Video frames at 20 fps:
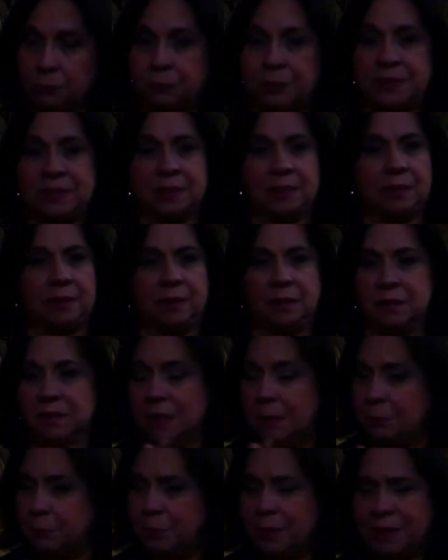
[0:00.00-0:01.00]
recently
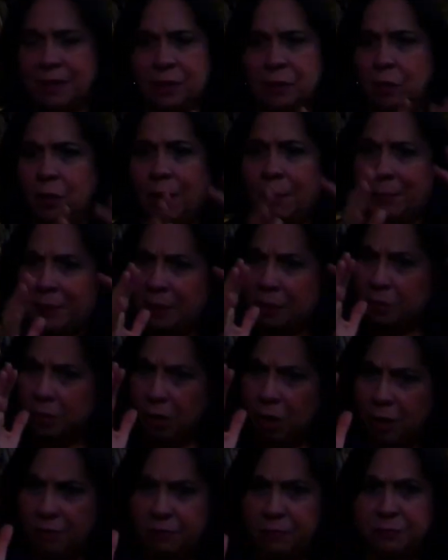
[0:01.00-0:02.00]
separated all i mean a
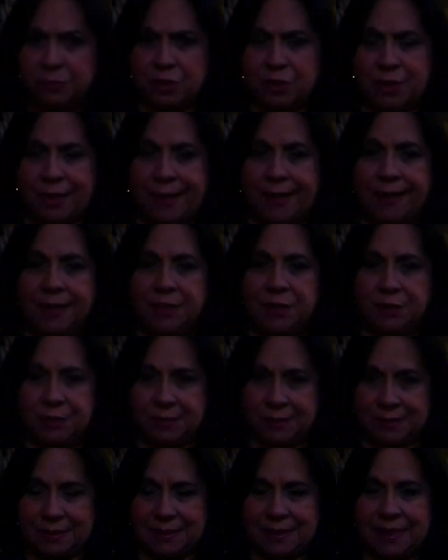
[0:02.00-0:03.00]
lot of
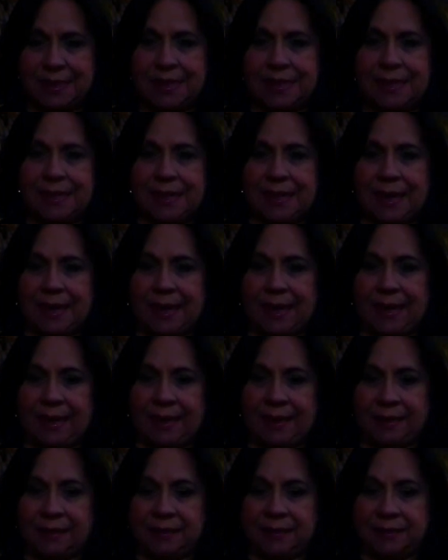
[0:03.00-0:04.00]
changes
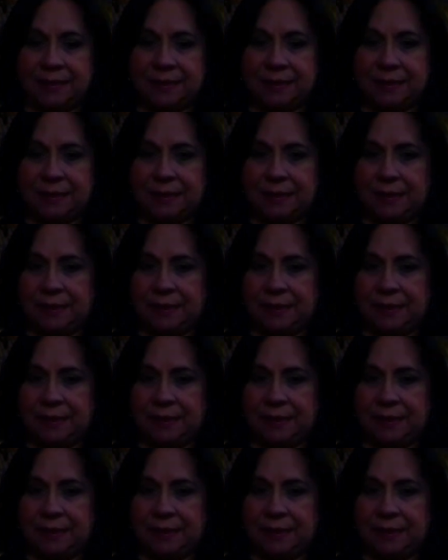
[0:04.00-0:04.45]
and